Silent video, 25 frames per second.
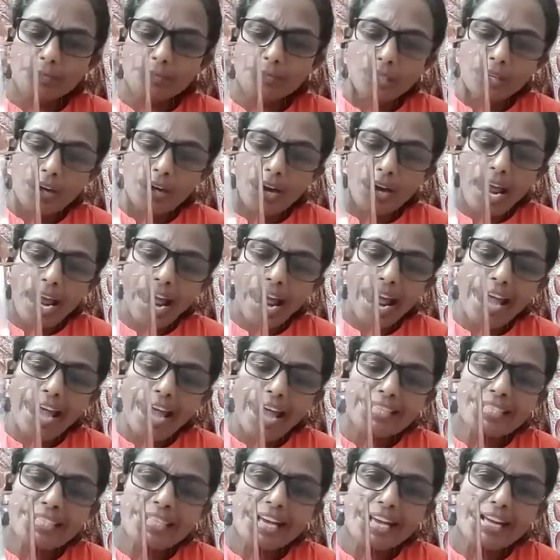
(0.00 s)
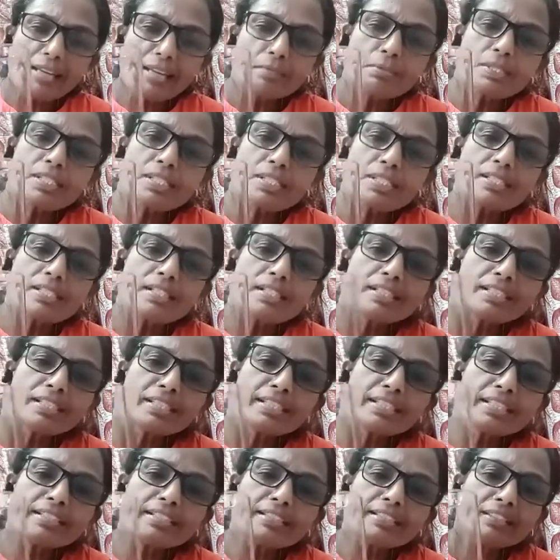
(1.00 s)
Now, as I am
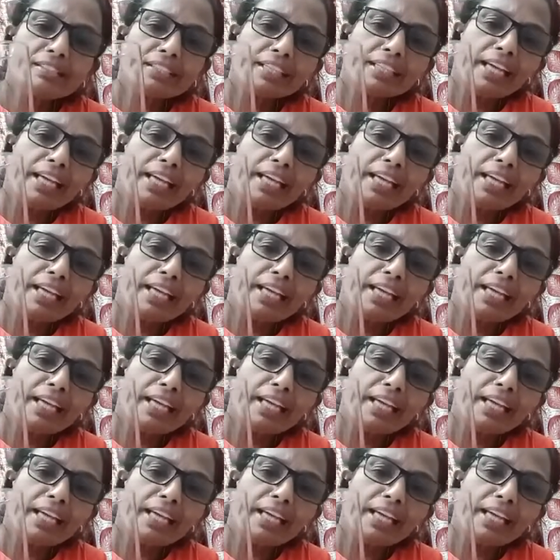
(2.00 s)
stirring,